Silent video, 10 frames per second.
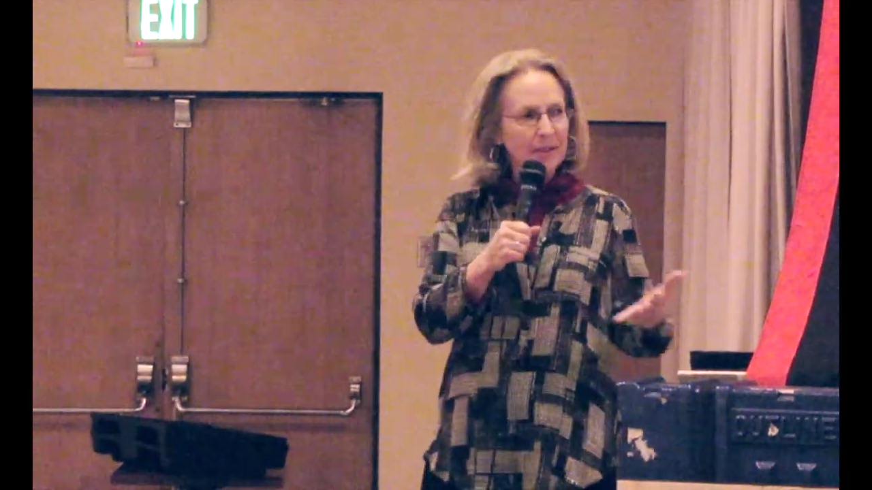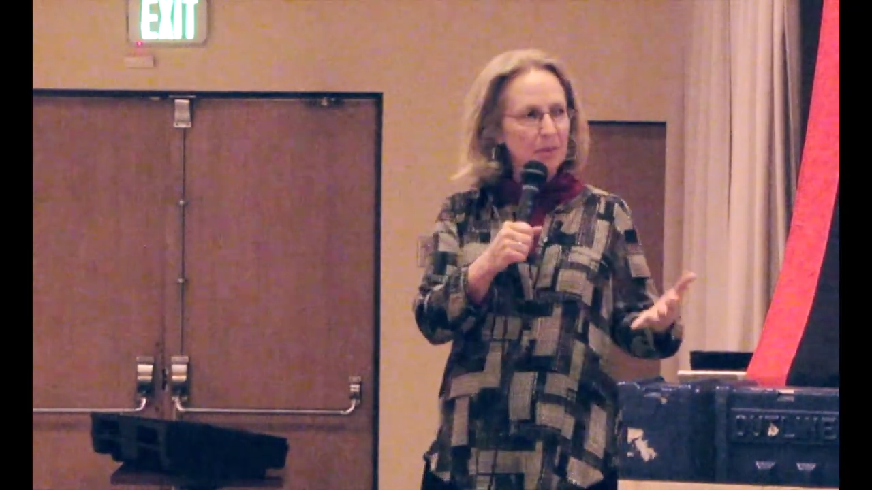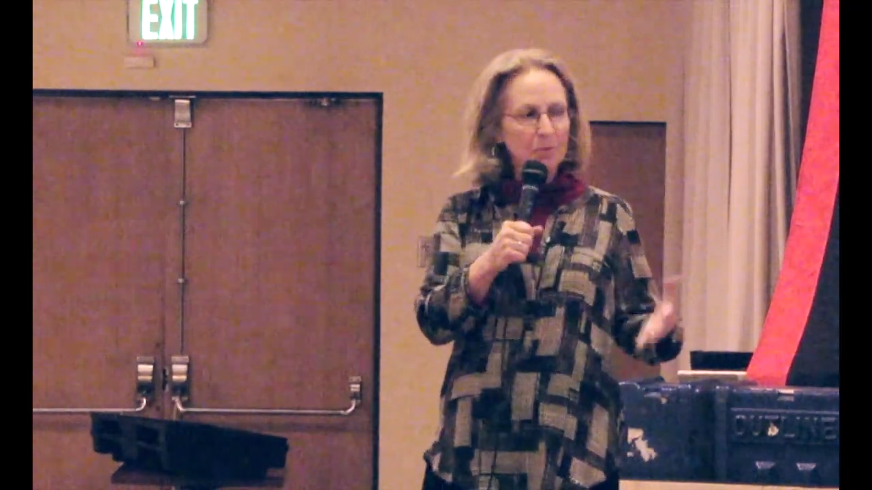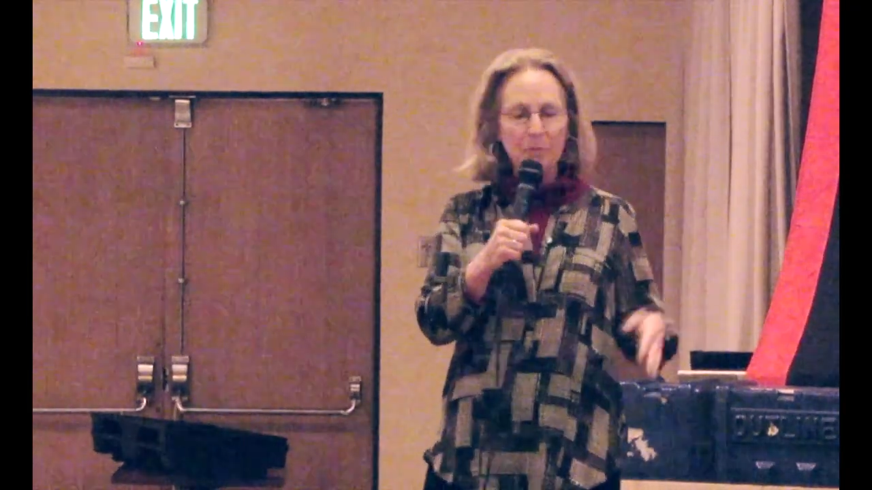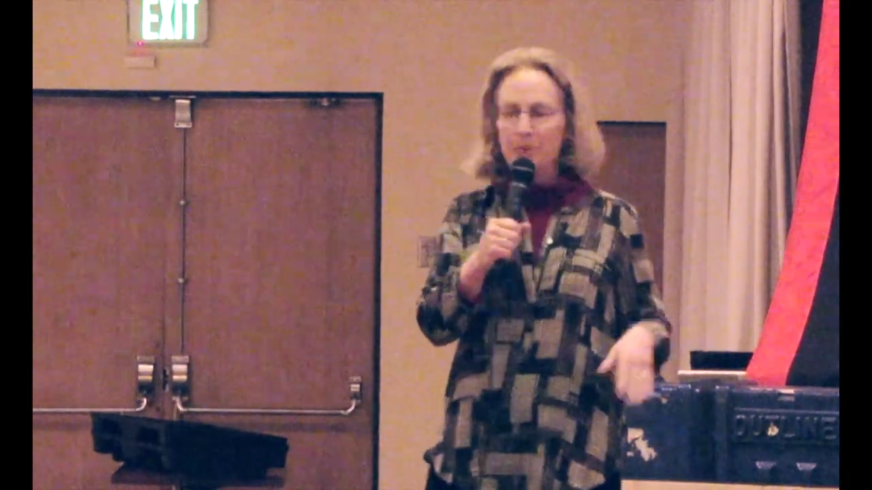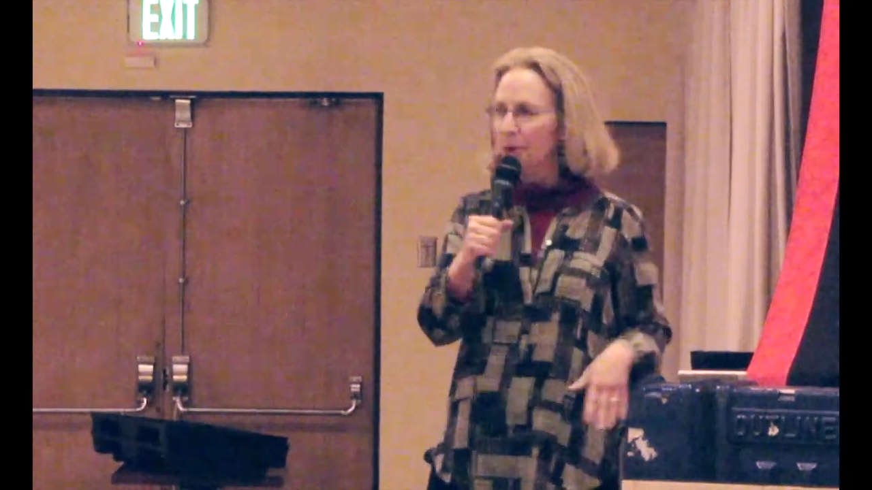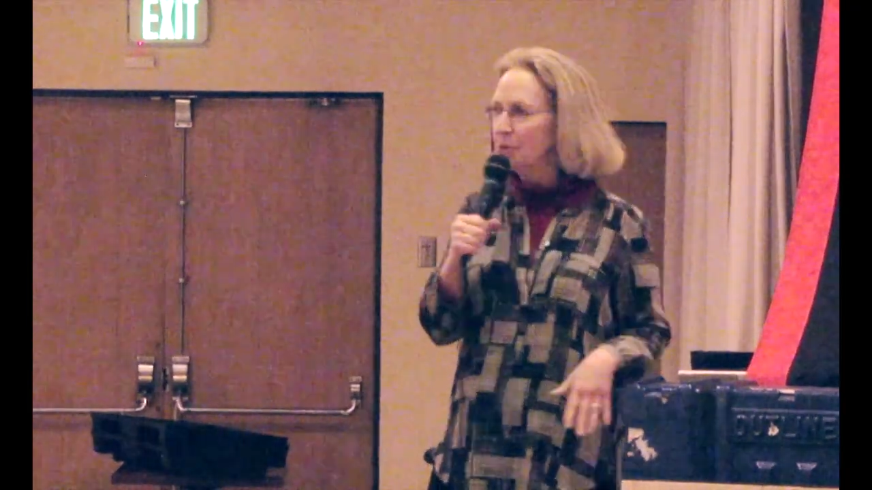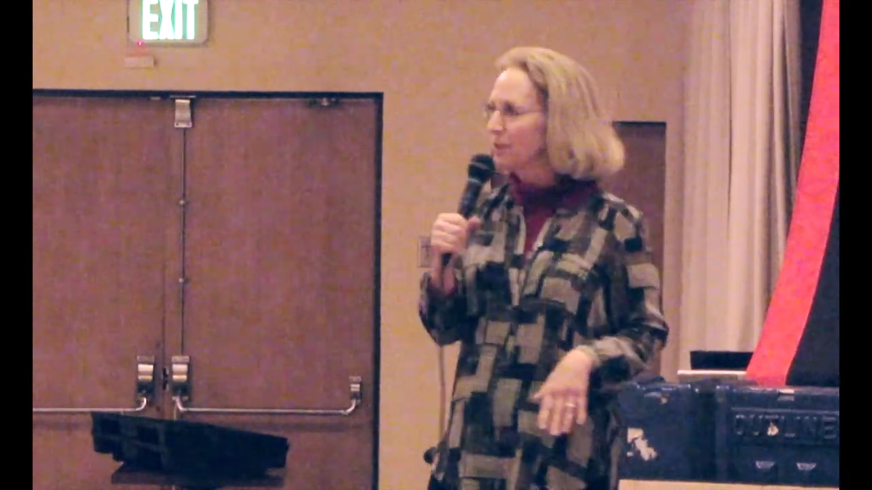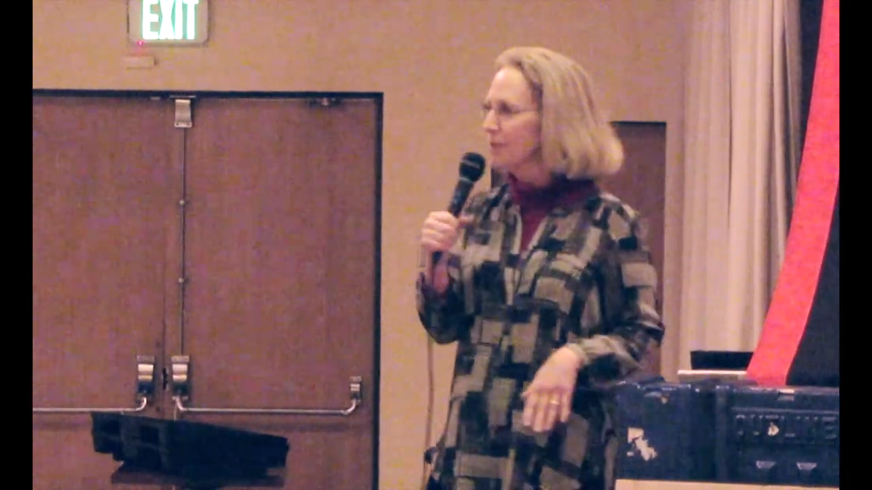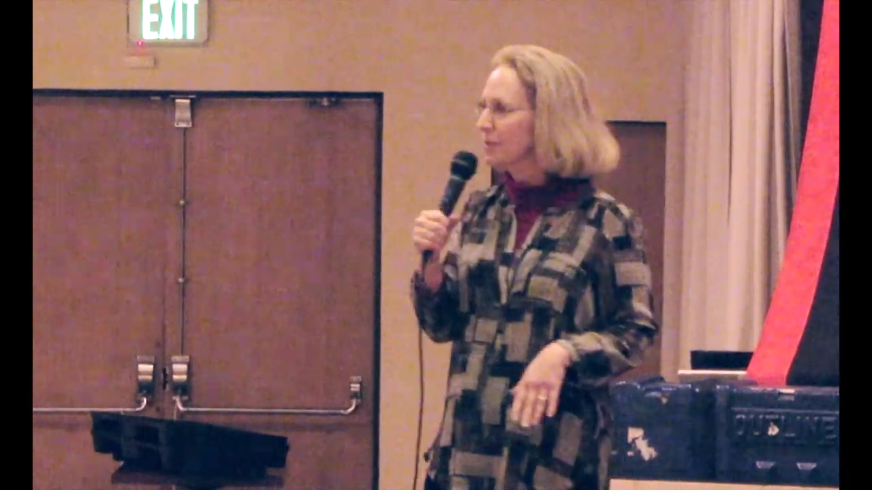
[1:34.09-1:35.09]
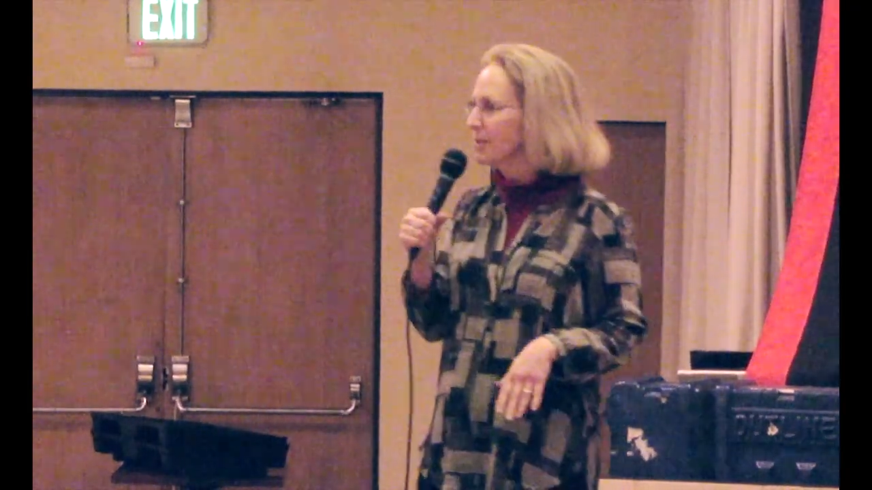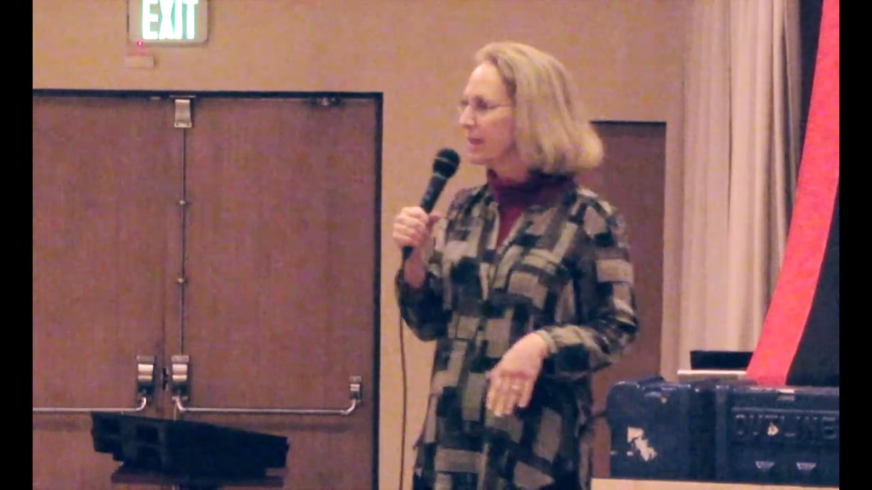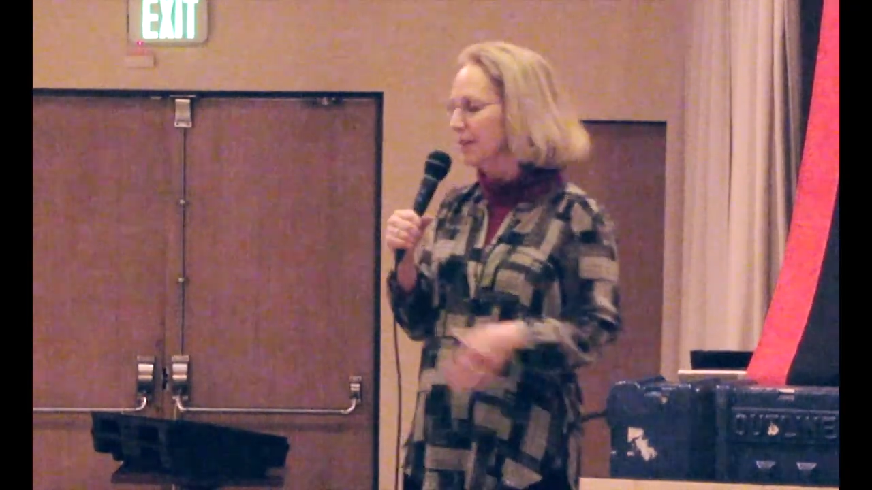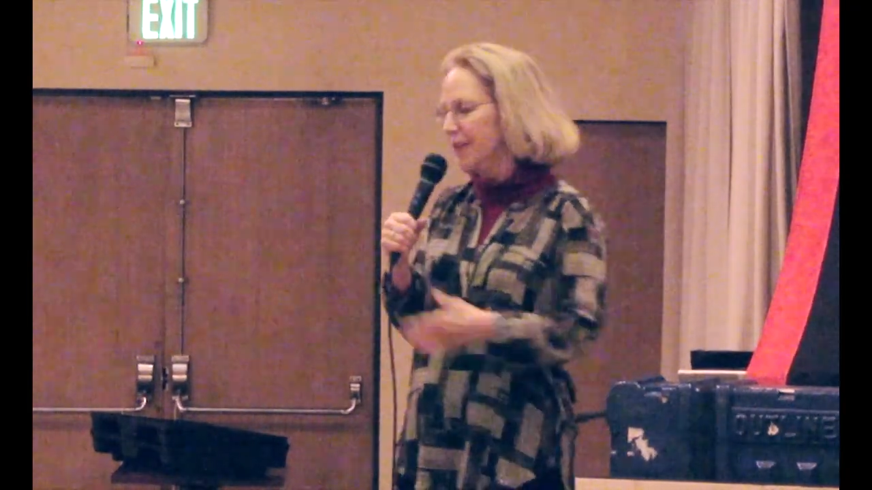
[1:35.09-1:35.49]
some proposal, you say,